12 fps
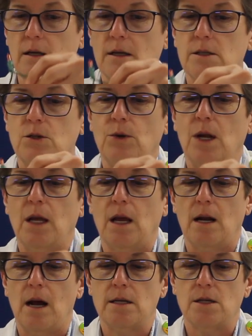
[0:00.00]
Let's do it
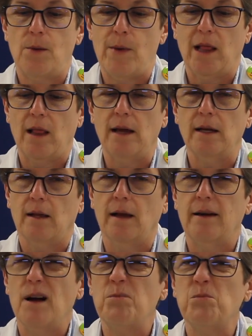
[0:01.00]
again. I saw my light
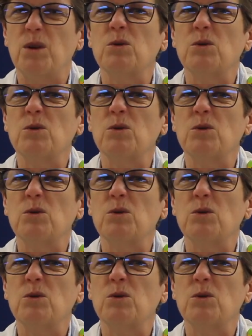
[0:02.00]
light up,